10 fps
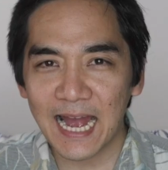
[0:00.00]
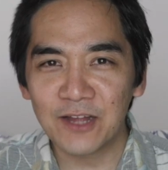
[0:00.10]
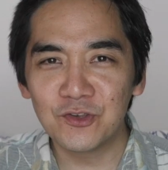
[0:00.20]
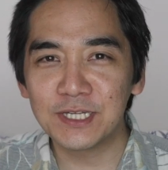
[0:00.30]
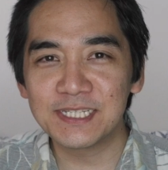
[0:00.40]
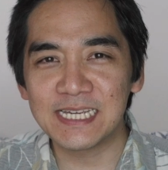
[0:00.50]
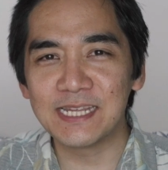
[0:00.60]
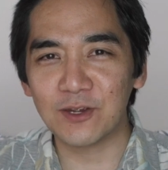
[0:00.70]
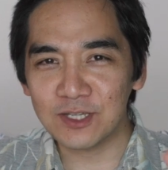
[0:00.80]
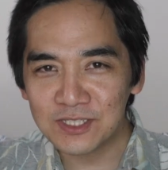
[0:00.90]
As you can see,
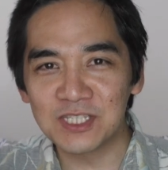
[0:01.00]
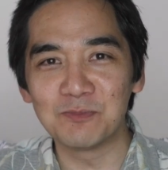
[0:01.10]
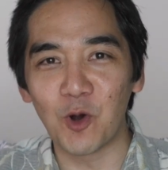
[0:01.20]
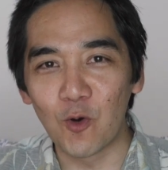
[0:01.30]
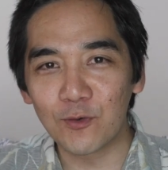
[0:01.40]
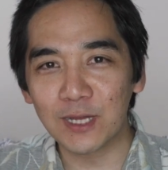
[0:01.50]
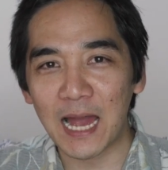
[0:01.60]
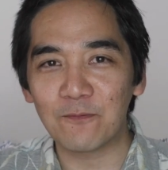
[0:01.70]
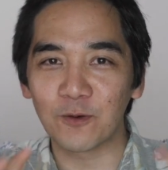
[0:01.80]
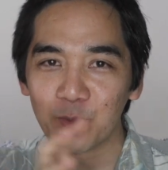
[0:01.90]
there is some
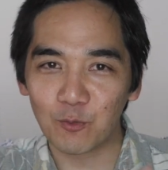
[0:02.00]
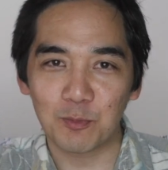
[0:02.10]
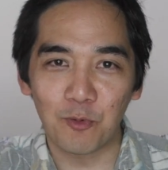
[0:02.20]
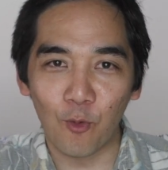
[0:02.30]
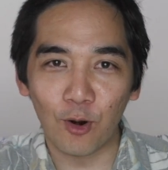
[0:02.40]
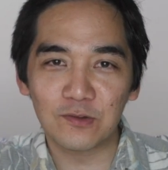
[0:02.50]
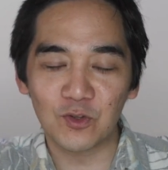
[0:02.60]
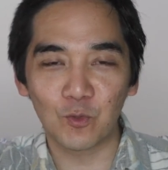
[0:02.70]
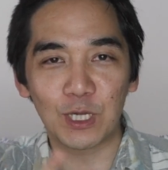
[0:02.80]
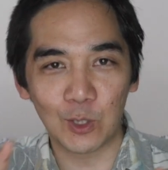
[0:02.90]
overlap from the report
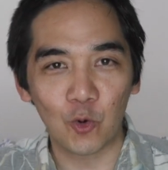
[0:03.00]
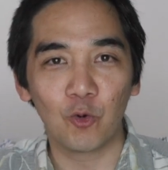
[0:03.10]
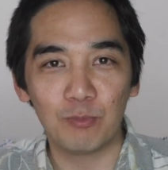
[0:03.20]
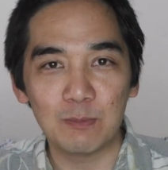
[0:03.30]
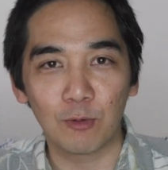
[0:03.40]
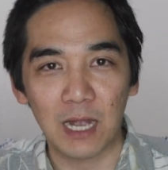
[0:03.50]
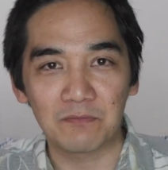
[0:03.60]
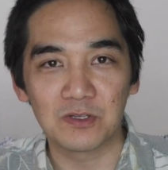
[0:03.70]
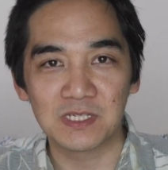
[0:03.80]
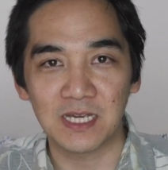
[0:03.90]
to what local people
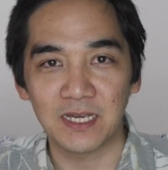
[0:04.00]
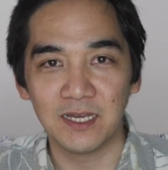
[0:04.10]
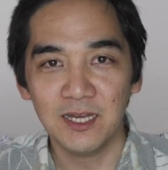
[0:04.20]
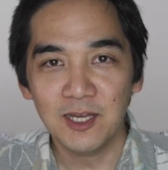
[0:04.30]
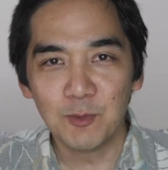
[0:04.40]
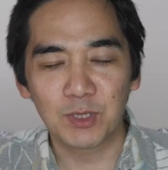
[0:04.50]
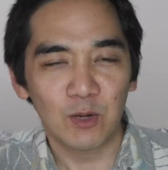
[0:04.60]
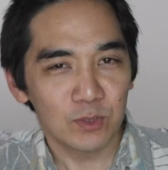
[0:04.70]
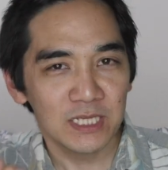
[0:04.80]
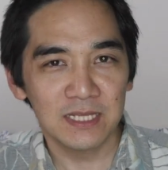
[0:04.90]
have to say, but
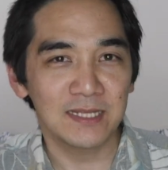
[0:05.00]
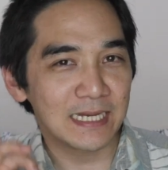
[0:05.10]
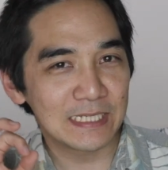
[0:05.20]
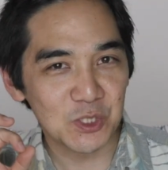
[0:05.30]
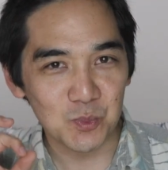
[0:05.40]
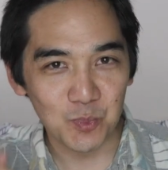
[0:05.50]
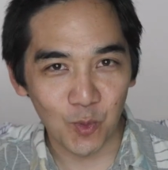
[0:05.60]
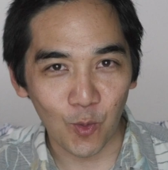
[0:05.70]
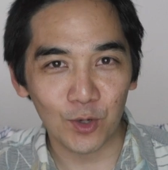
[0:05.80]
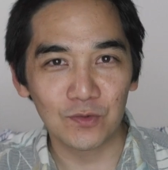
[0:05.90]
I really think that it's
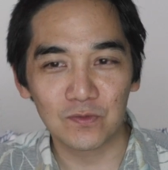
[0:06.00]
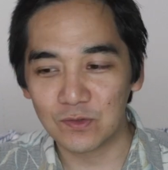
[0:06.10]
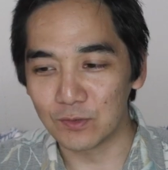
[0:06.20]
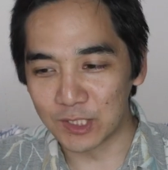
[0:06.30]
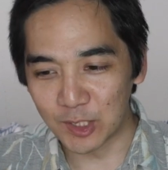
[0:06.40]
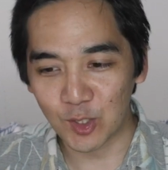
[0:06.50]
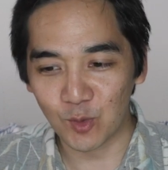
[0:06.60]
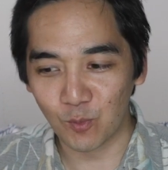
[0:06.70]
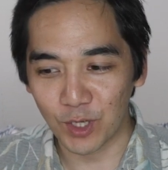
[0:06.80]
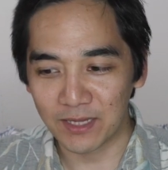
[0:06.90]
important to
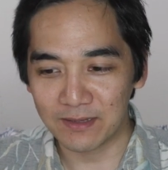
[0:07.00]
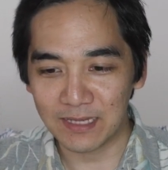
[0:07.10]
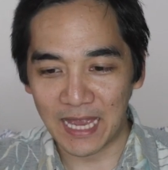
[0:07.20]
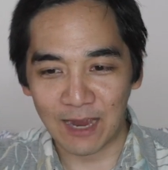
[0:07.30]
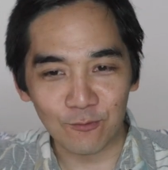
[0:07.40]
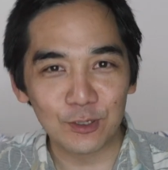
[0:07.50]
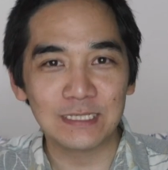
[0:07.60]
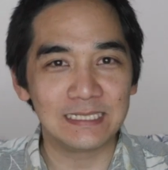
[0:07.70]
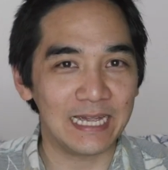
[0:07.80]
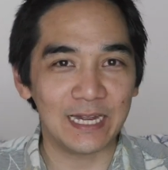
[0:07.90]
hear what
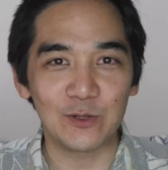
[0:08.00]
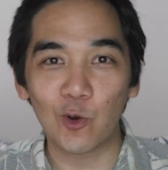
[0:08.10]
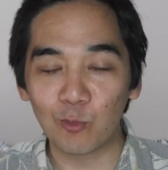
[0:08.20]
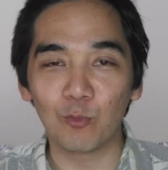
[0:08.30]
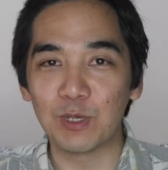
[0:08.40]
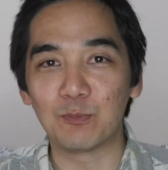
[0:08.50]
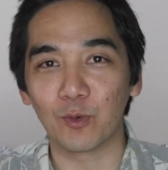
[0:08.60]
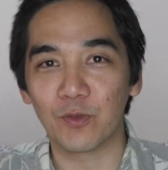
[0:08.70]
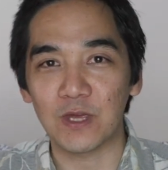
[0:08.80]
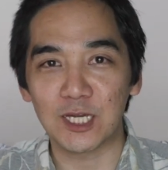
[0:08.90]
everyday normal
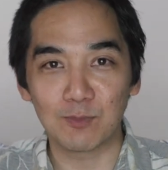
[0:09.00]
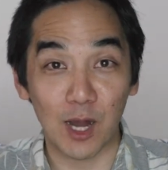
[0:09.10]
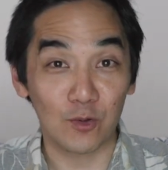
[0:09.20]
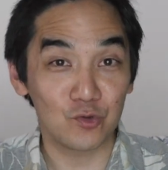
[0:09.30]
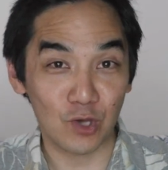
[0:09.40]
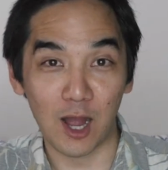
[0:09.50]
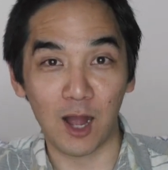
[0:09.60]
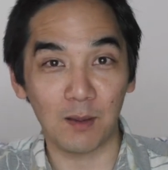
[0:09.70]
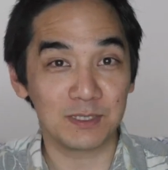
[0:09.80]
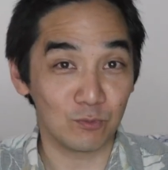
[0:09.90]
people think about
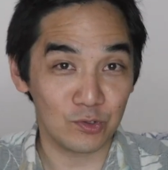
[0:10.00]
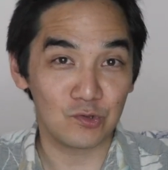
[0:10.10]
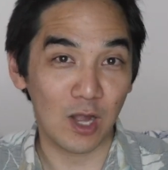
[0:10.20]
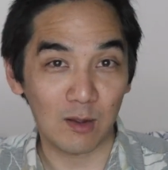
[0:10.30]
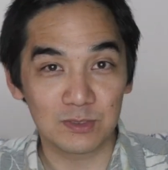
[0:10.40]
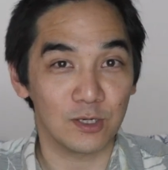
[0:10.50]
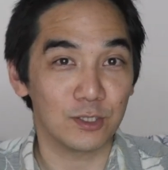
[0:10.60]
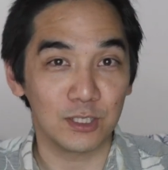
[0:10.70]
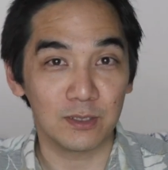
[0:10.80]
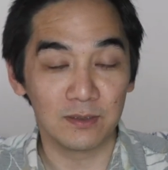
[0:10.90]
jobs and which jobs are good